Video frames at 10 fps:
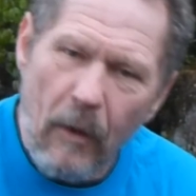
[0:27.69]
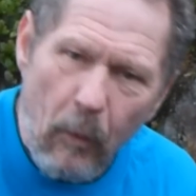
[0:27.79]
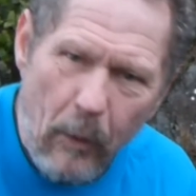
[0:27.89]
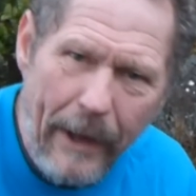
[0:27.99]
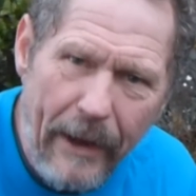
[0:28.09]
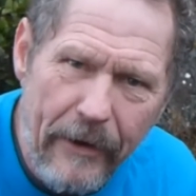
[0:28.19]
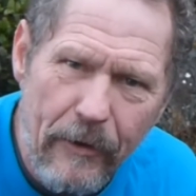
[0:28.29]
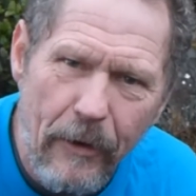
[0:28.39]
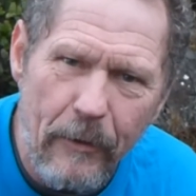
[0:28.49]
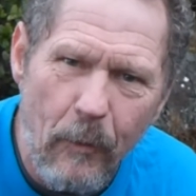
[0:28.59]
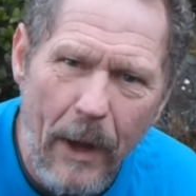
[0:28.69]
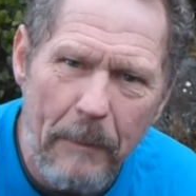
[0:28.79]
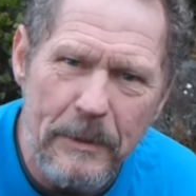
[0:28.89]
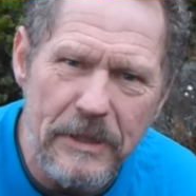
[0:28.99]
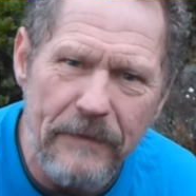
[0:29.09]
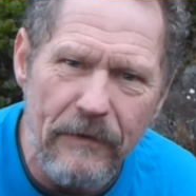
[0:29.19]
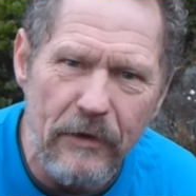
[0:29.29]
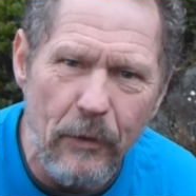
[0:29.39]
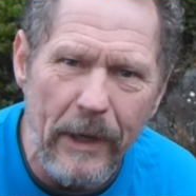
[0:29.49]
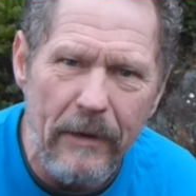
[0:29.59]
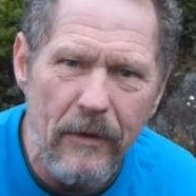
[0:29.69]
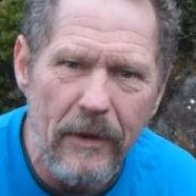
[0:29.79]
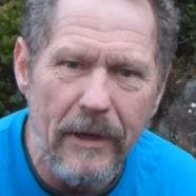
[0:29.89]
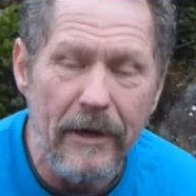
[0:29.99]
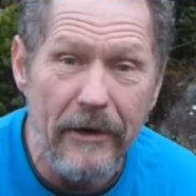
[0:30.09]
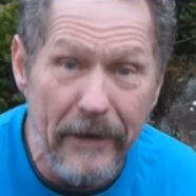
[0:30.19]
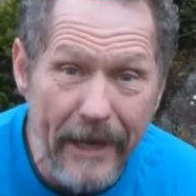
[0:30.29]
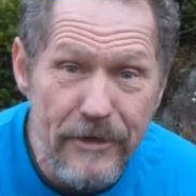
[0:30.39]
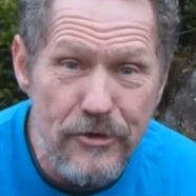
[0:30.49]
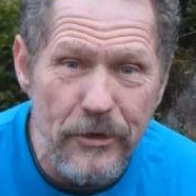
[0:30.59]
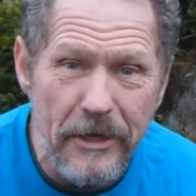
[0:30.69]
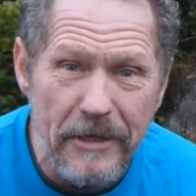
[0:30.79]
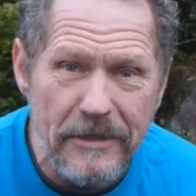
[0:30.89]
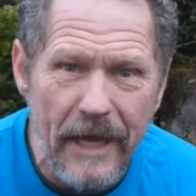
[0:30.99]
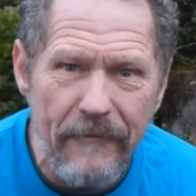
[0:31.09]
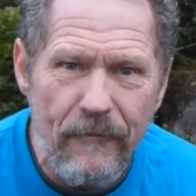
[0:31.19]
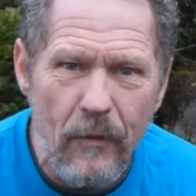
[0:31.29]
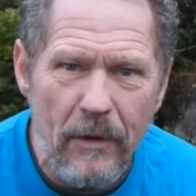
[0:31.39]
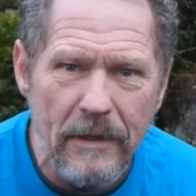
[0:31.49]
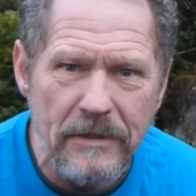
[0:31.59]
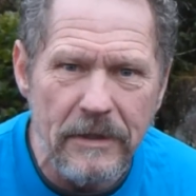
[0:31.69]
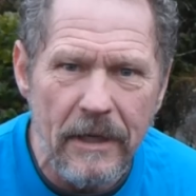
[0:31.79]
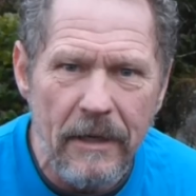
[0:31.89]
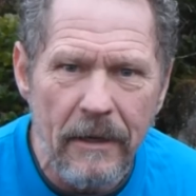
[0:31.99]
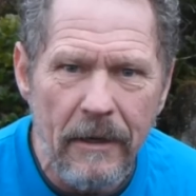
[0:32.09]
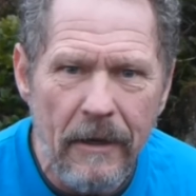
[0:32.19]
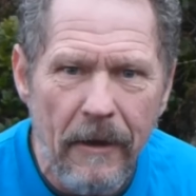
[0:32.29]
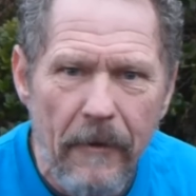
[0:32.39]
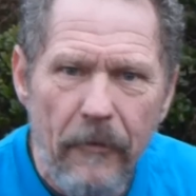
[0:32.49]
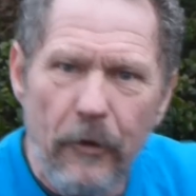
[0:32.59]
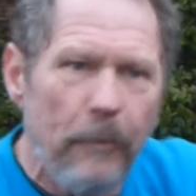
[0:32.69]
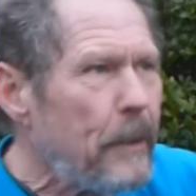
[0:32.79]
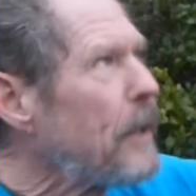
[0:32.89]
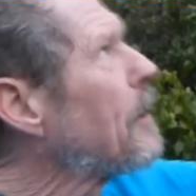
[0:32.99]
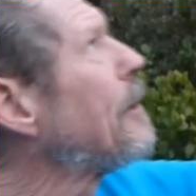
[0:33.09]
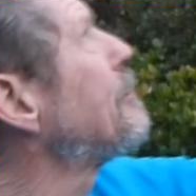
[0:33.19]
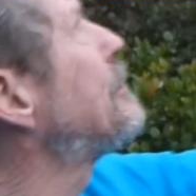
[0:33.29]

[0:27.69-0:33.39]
Well, out here on the Wild Pacific Trail, nature does that for us. There'll be a little